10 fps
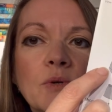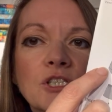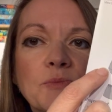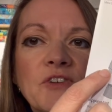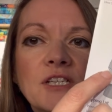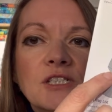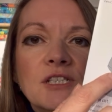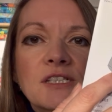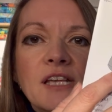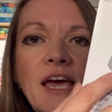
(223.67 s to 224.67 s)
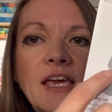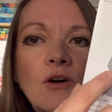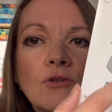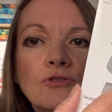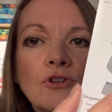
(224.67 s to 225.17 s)
which features a
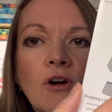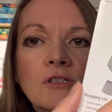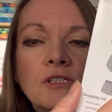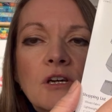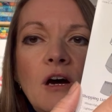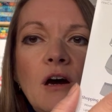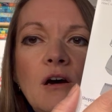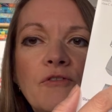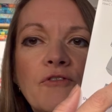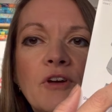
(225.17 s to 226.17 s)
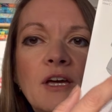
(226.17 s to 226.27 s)
contrast cuff.